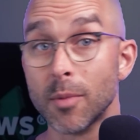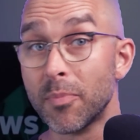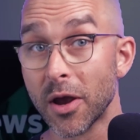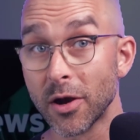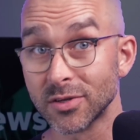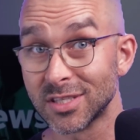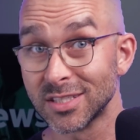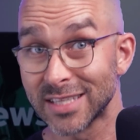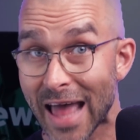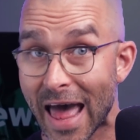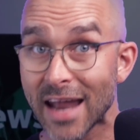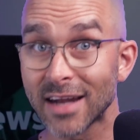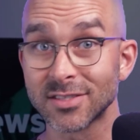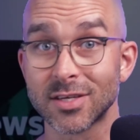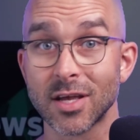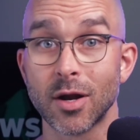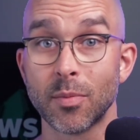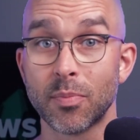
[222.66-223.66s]
compared to
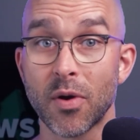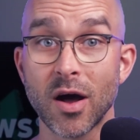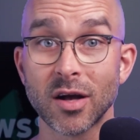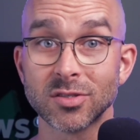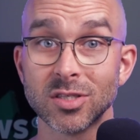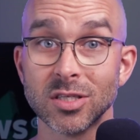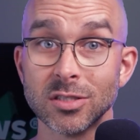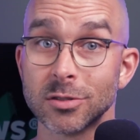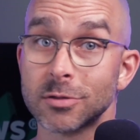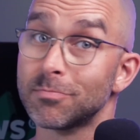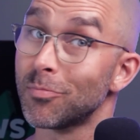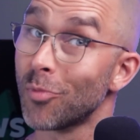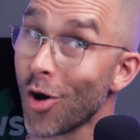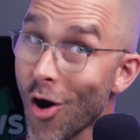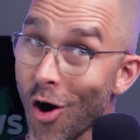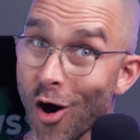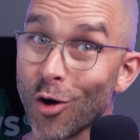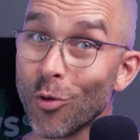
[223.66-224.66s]
data center proxies,
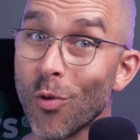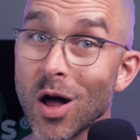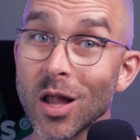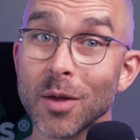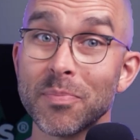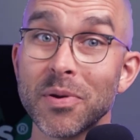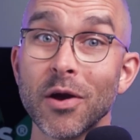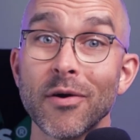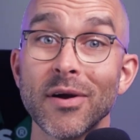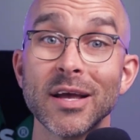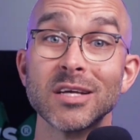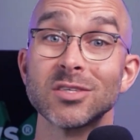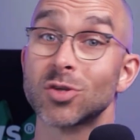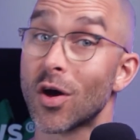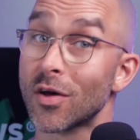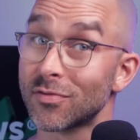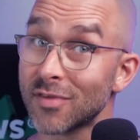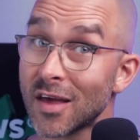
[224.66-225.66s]
all while appearing
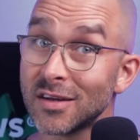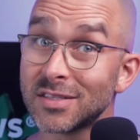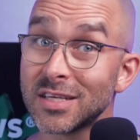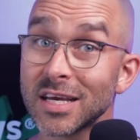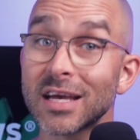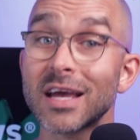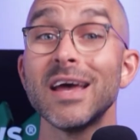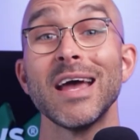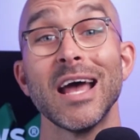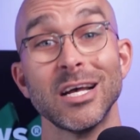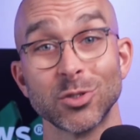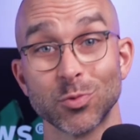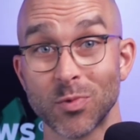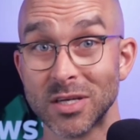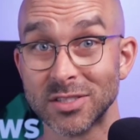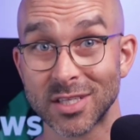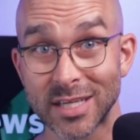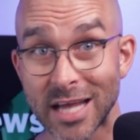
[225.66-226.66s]
as authentic as
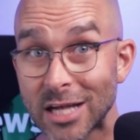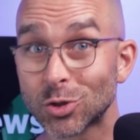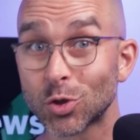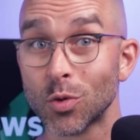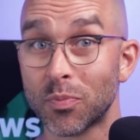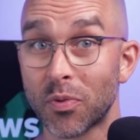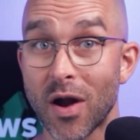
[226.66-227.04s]
residential